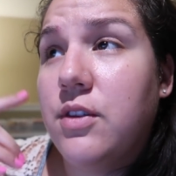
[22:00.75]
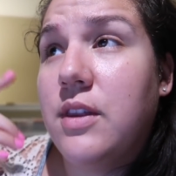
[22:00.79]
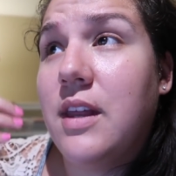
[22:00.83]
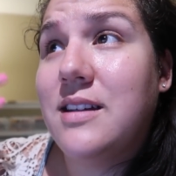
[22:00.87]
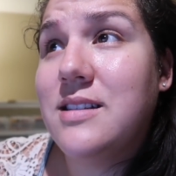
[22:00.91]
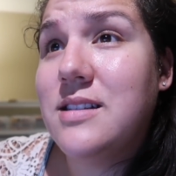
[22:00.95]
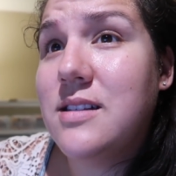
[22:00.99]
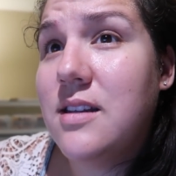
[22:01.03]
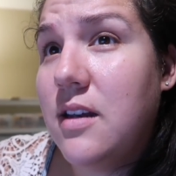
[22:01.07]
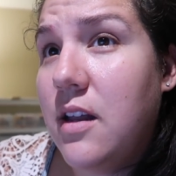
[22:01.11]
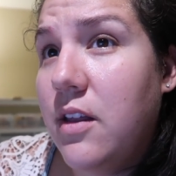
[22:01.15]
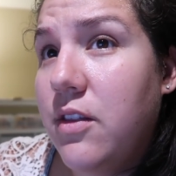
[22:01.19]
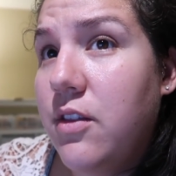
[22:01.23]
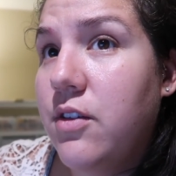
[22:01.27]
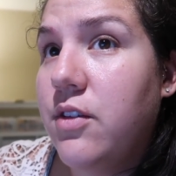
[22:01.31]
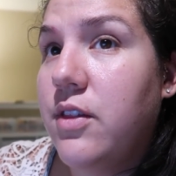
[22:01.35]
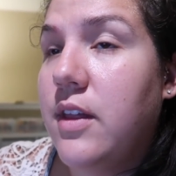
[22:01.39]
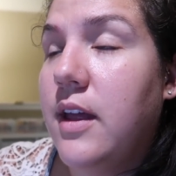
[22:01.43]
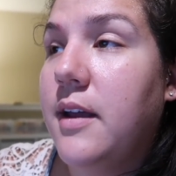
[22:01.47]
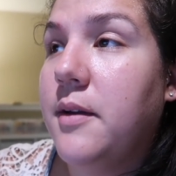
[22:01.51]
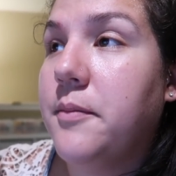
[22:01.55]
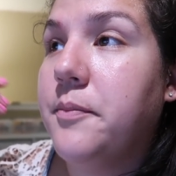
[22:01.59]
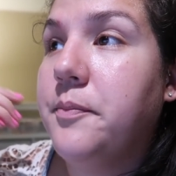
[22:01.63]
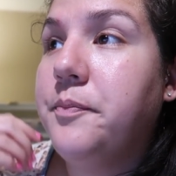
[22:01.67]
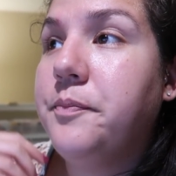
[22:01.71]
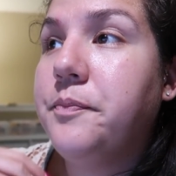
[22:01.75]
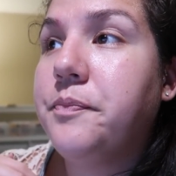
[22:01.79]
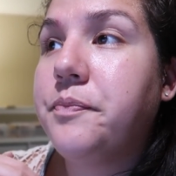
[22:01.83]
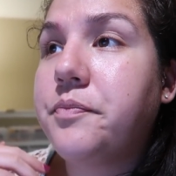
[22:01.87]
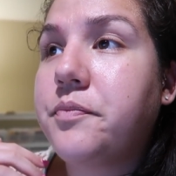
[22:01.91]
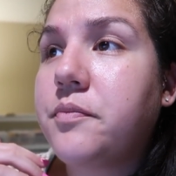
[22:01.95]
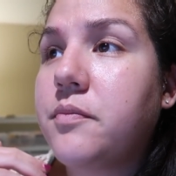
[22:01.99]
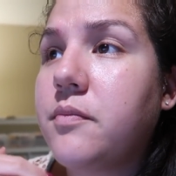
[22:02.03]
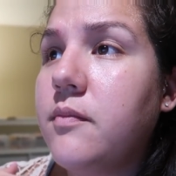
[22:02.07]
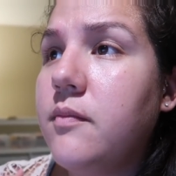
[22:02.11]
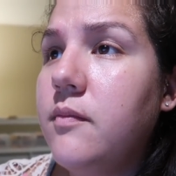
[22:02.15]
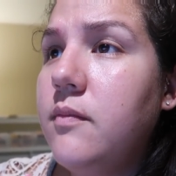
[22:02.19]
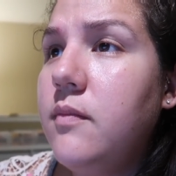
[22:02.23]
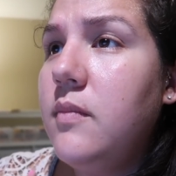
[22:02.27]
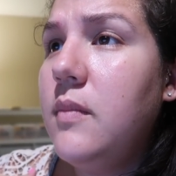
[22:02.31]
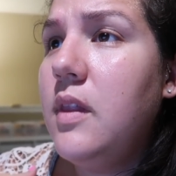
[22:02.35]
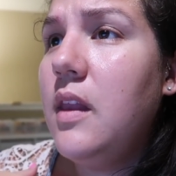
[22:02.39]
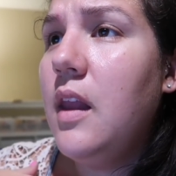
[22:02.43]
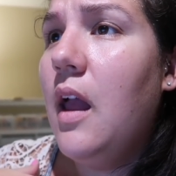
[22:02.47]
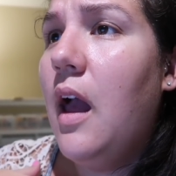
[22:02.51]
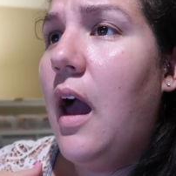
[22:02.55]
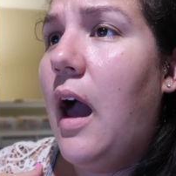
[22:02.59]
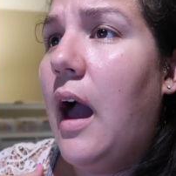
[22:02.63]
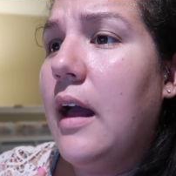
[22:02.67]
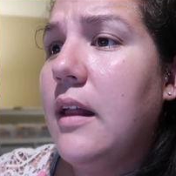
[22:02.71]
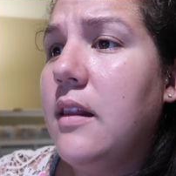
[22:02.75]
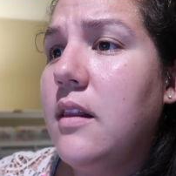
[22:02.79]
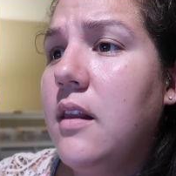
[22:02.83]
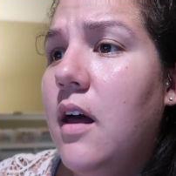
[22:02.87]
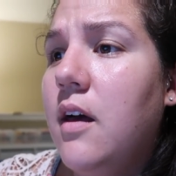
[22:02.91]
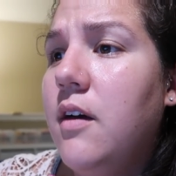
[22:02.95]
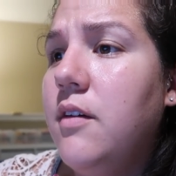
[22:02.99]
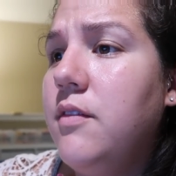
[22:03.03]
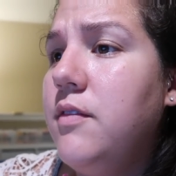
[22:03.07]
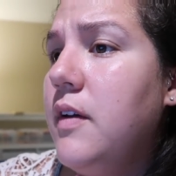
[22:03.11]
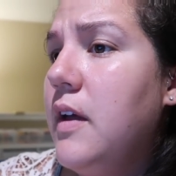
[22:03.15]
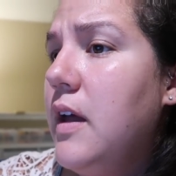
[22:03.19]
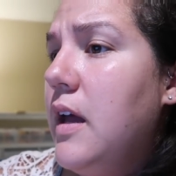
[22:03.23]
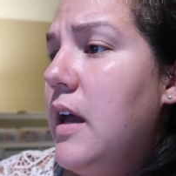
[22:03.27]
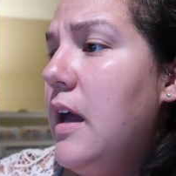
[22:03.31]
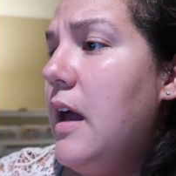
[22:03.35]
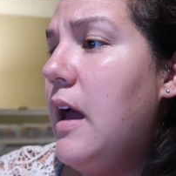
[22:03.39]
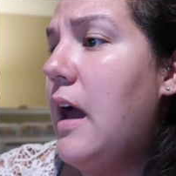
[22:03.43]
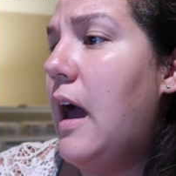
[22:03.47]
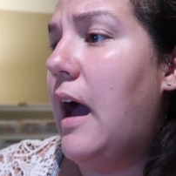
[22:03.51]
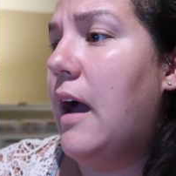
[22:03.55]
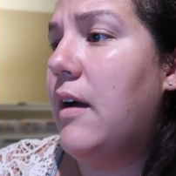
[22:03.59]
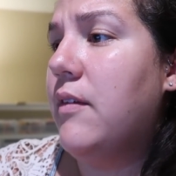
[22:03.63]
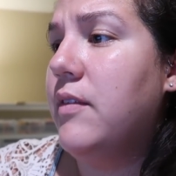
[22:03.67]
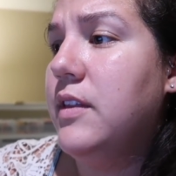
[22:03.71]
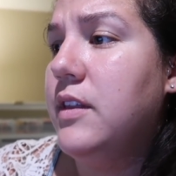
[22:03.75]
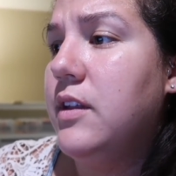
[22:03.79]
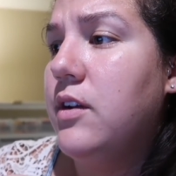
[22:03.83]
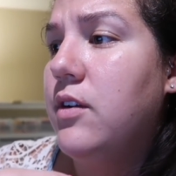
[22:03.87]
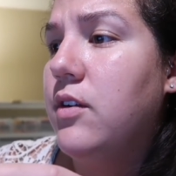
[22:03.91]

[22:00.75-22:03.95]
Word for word: That's another thing I love having